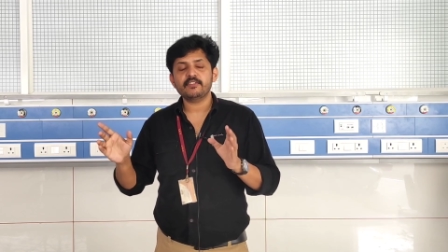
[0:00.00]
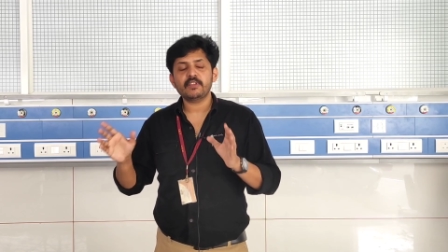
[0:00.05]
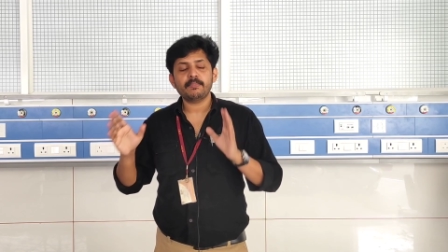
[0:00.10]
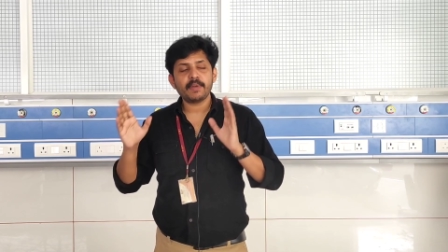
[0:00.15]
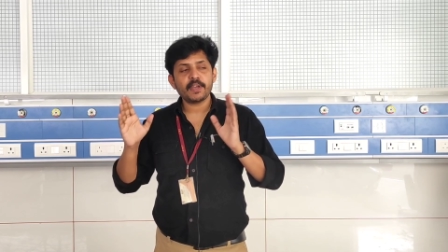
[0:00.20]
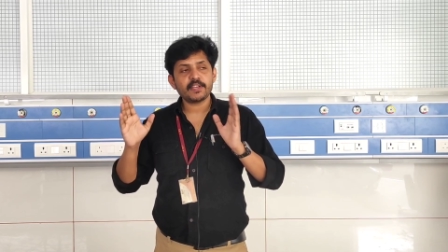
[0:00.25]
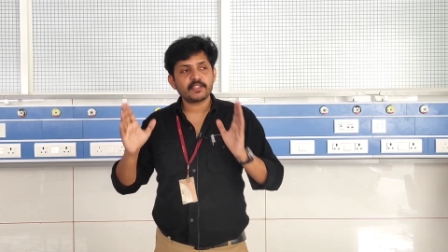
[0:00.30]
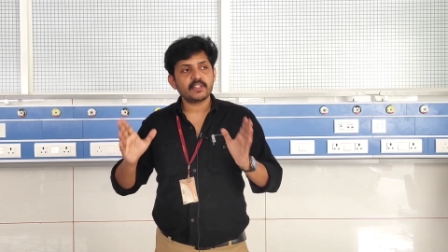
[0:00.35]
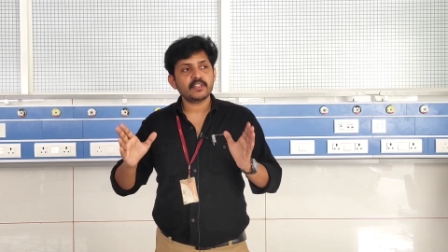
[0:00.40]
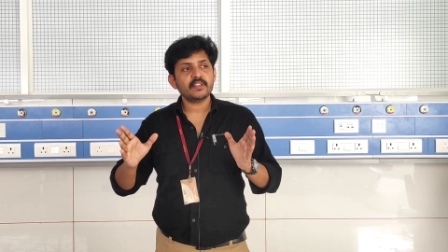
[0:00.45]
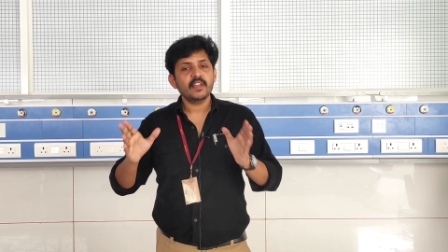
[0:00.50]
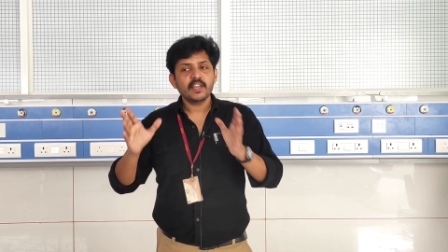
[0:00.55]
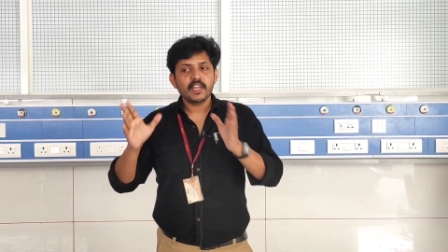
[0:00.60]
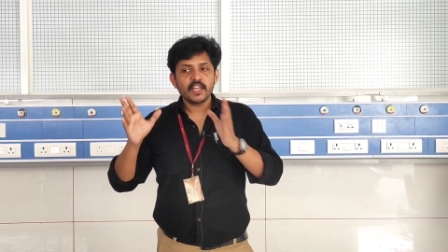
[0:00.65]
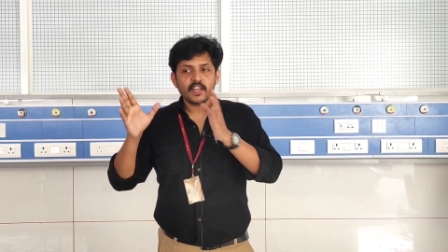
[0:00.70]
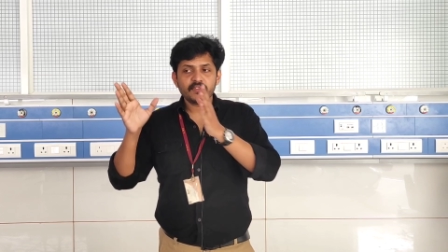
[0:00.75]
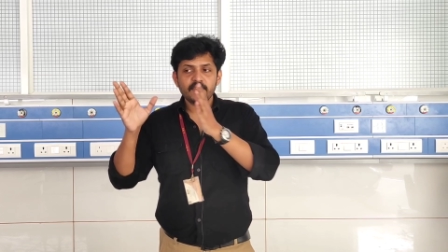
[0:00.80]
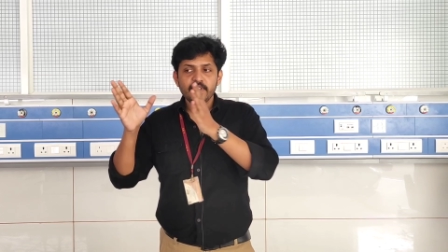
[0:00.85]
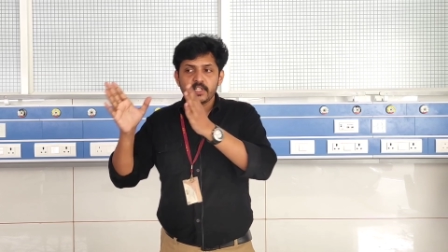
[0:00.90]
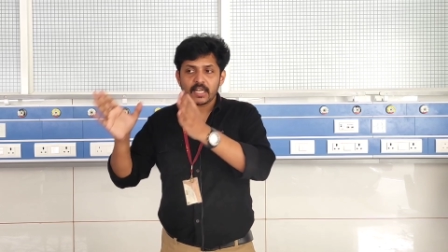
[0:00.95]
If the patient,
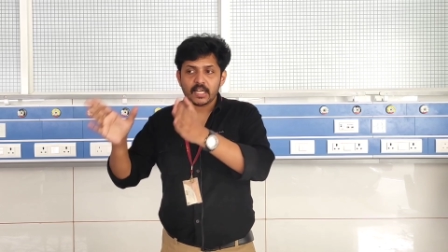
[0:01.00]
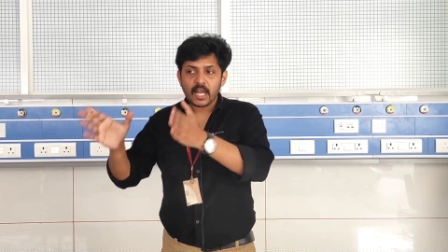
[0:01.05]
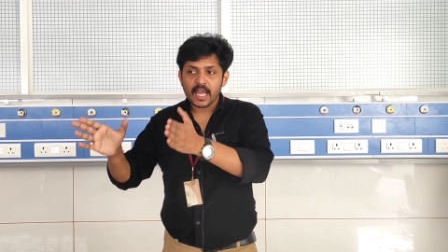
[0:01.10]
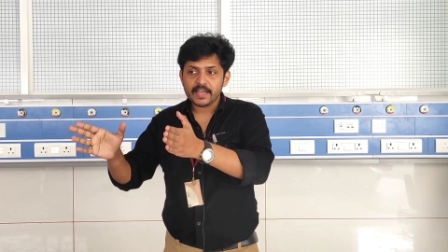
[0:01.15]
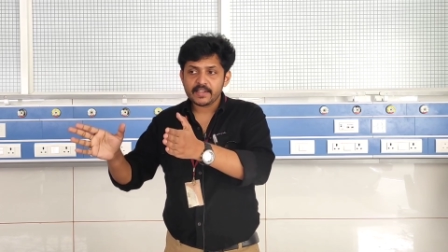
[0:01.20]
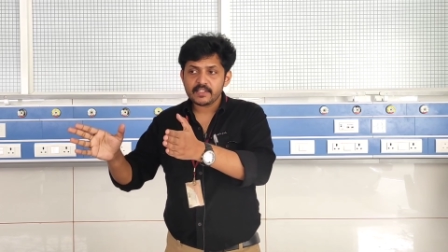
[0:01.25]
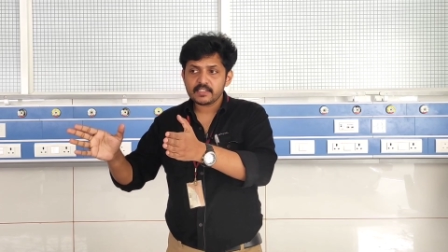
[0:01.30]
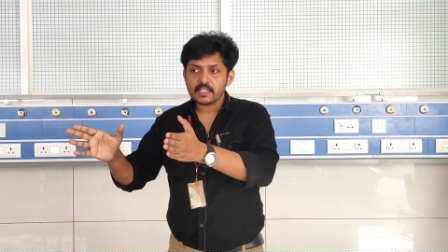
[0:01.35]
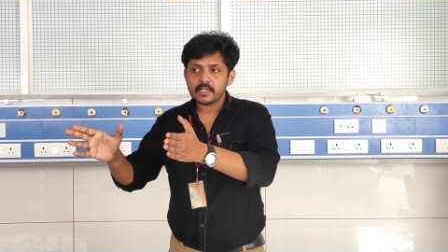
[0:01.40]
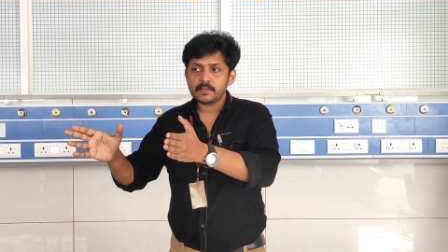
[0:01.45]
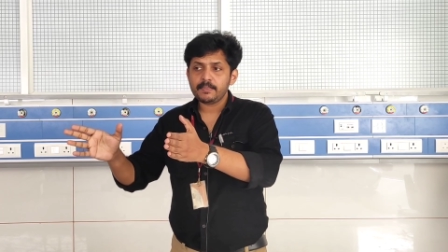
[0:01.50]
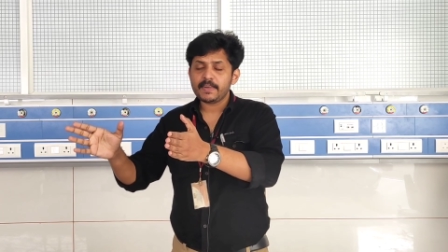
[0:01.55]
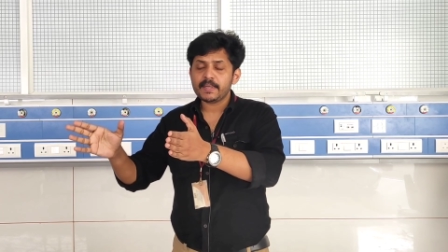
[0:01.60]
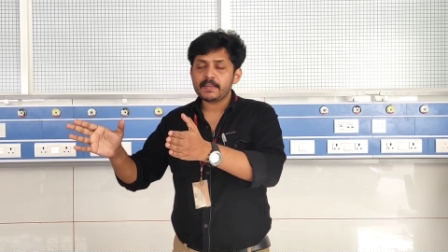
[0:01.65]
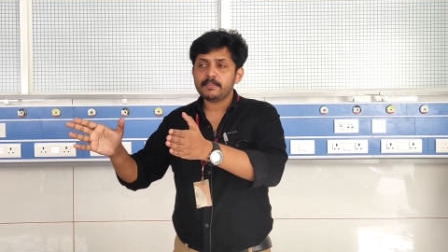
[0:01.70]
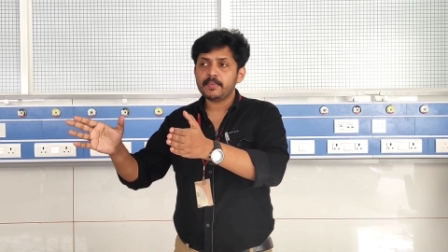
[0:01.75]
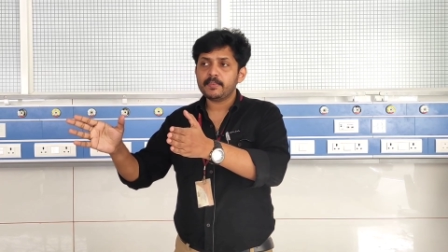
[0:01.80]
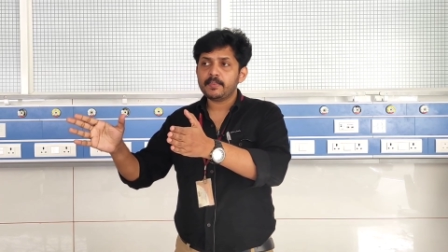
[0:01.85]
if the high risk pa